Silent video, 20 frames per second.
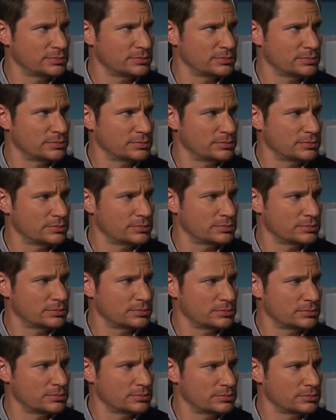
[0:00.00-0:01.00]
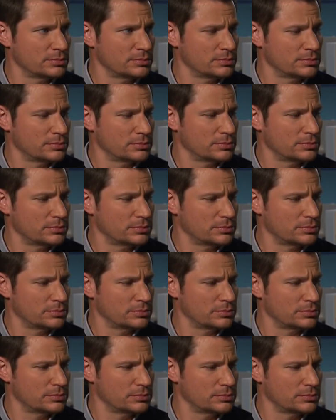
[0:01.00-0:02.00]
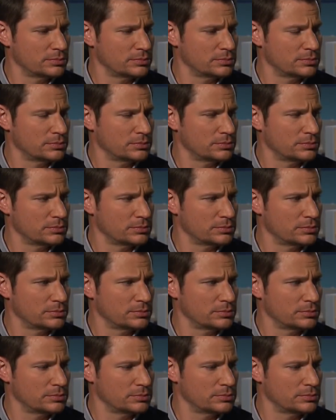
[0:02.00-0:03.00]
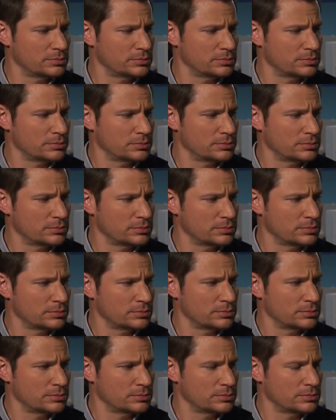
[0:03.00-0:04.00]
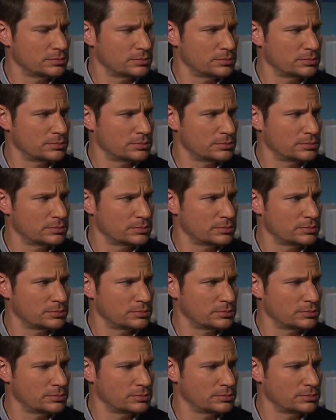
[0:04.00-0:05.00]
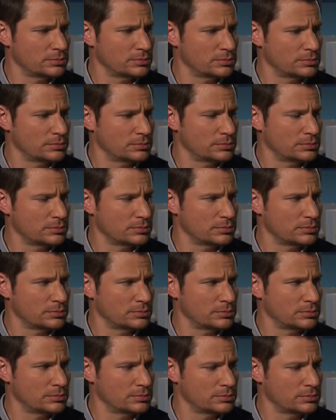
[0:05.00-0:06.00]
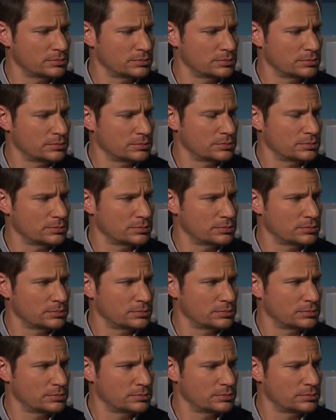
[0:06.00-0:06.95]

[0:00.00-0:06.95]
(not speaking)